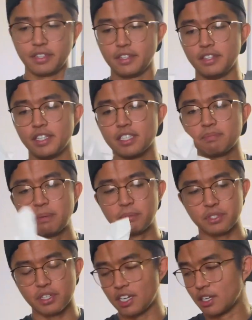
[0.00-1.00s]
this paper
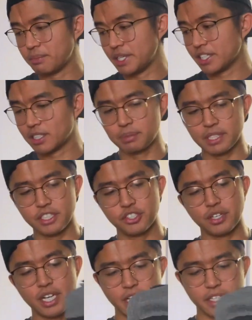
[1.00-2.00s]
towel being completely
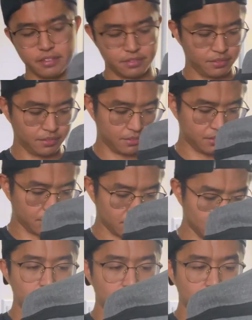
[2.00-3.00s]
dry.
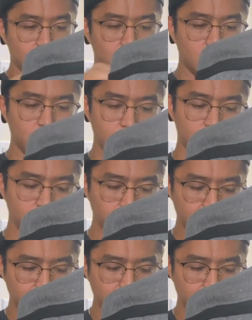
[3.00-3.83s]
And then we